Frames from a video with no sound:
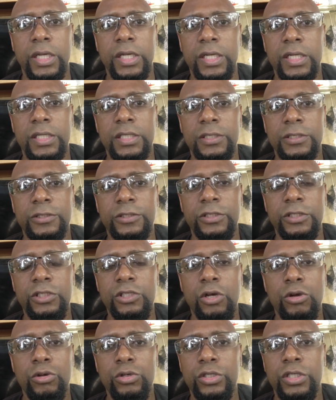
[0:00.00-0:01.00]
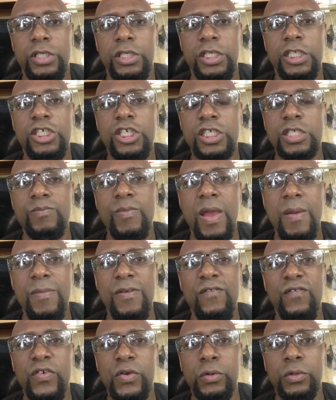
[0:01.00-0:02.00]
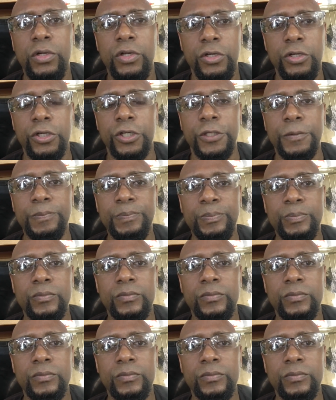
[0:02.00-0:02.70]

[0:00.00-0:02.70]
And, you know, it just made me feel good.